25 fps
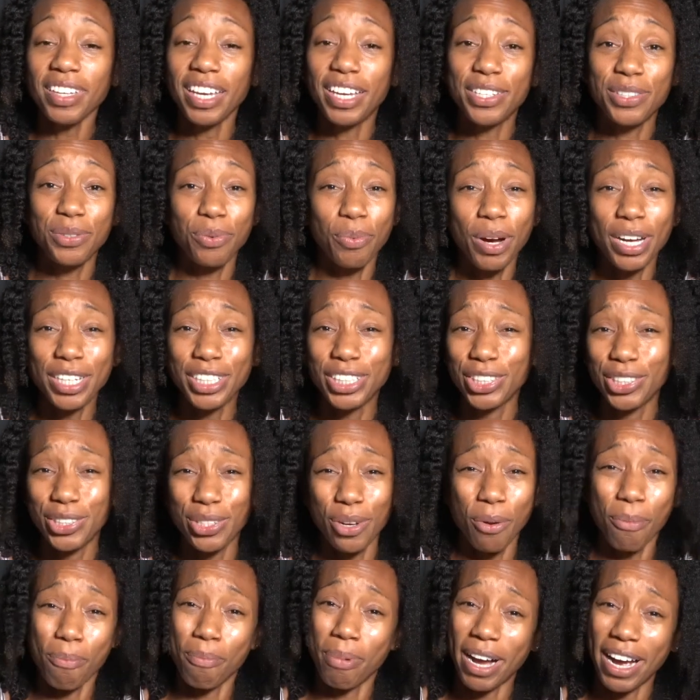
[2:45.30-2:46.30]
is one, just
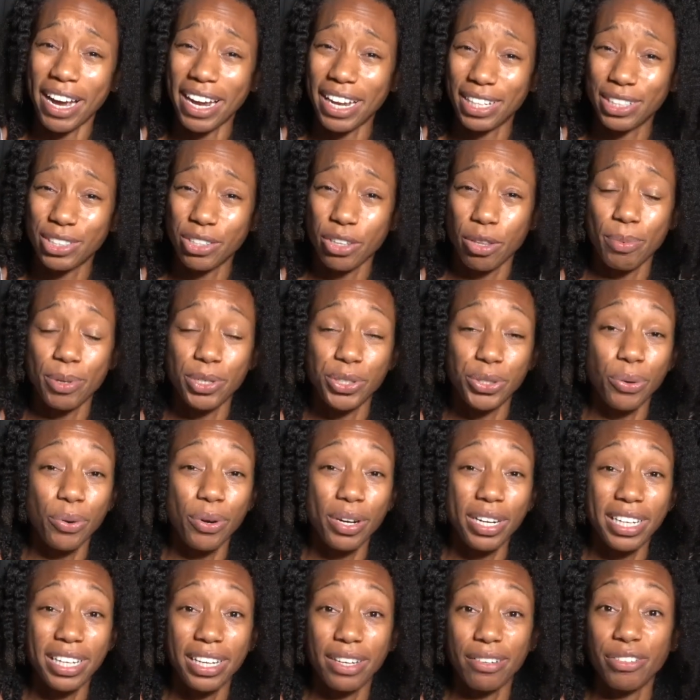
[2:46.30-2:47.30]
don't buy it. So the
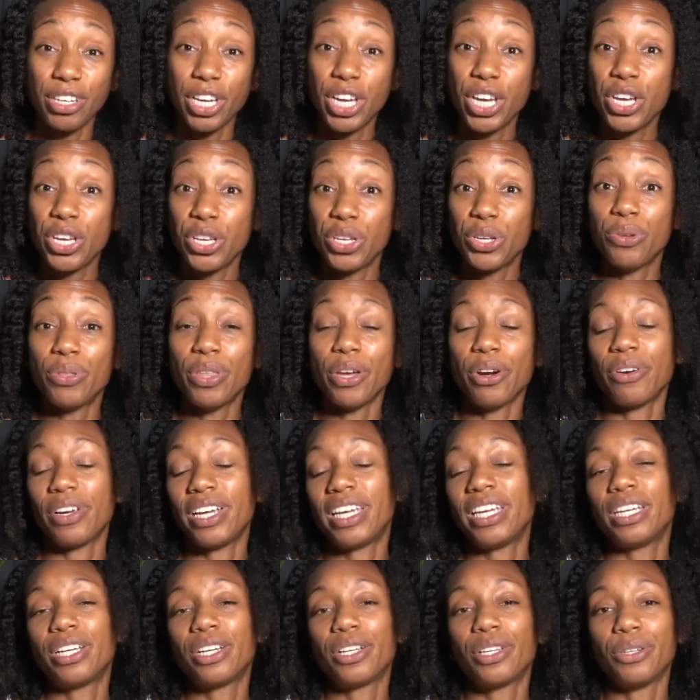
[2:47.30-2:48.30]
majority of you that are
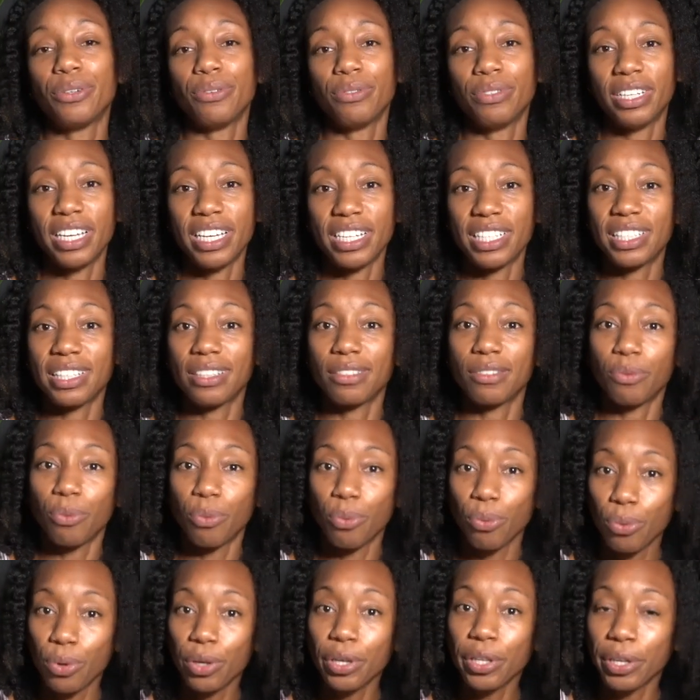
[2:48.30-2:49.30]
eating gluten, it's
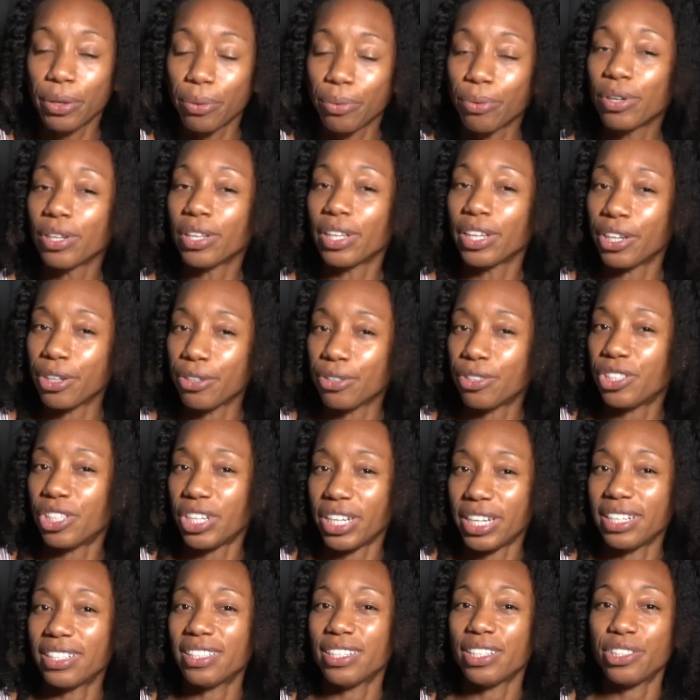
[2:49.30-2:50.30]
really your
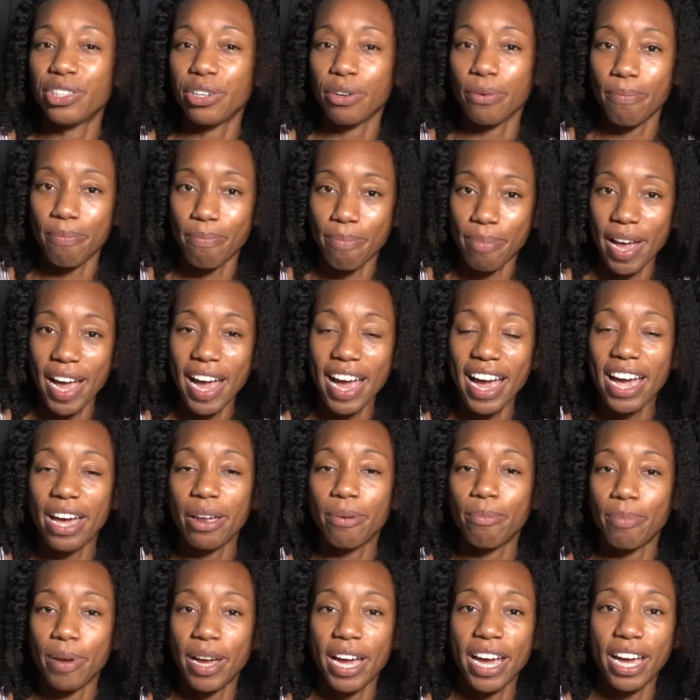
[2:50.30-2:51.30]
cheats. It's your
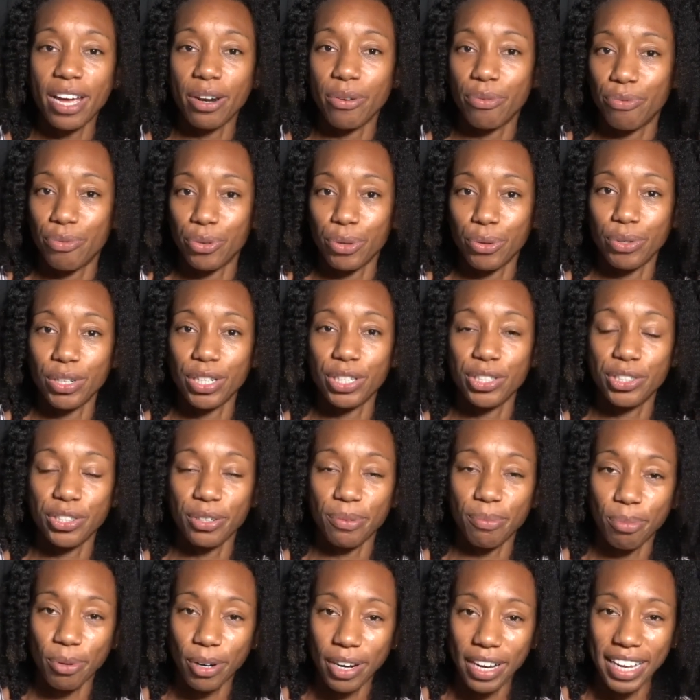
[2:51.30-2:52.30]
bad food. It's
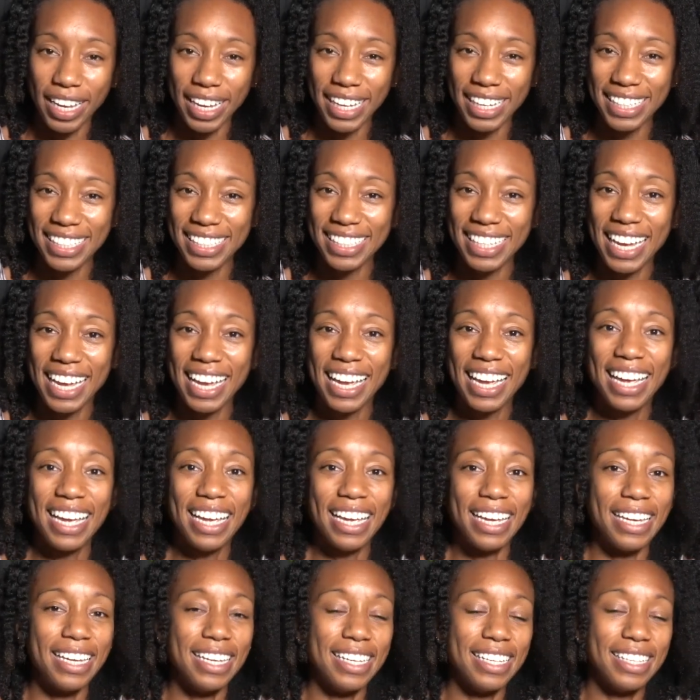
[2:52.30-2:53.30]
your breads,
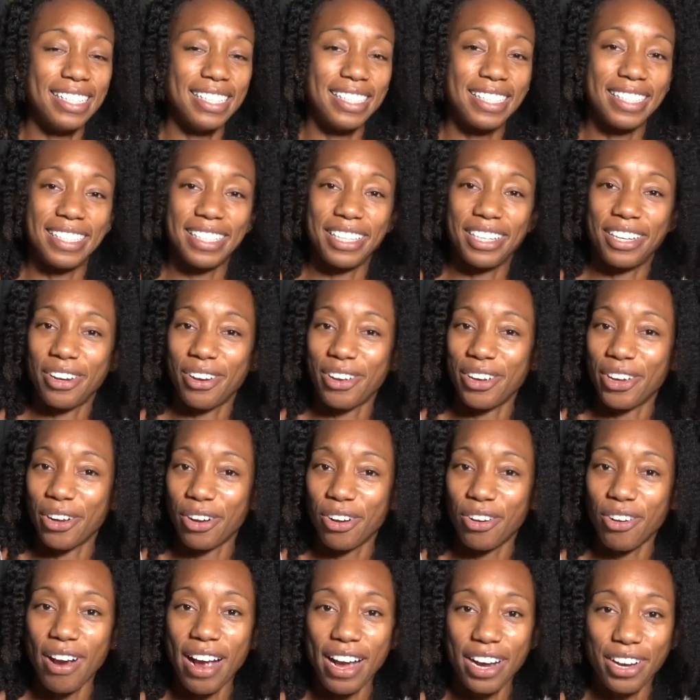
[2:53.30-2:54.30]
it's
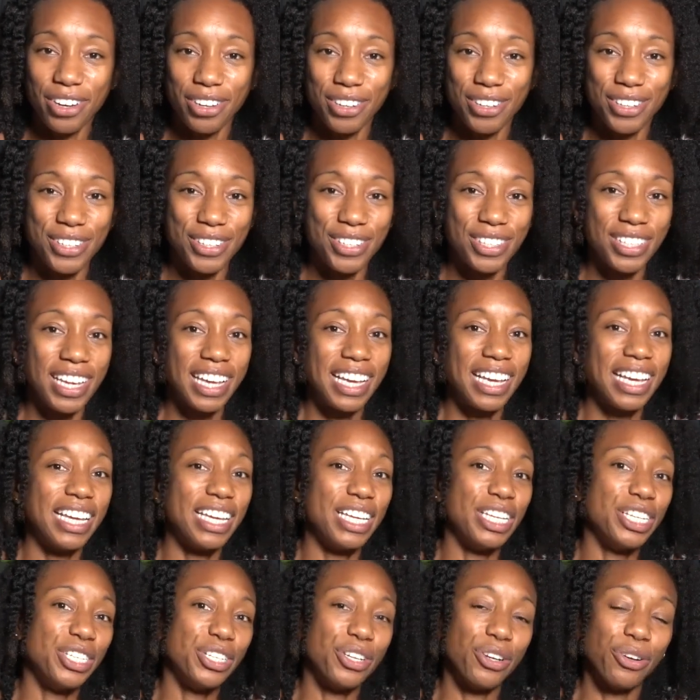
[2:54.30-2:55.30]
your crackers,
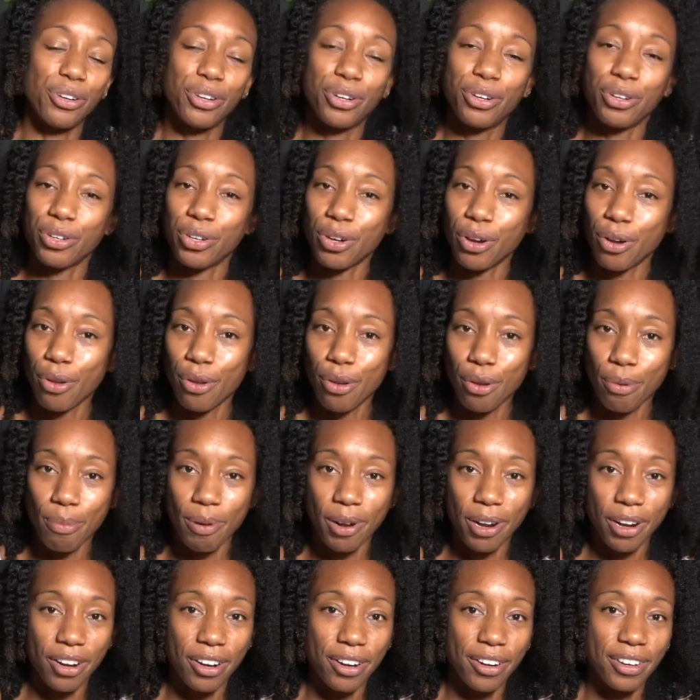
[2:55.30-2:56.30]
it's your granola
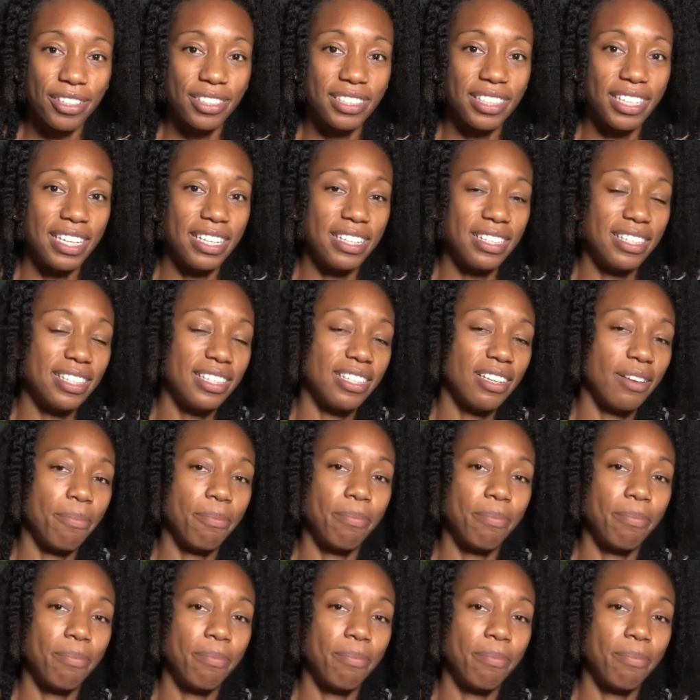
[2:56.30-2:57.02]
bars, it's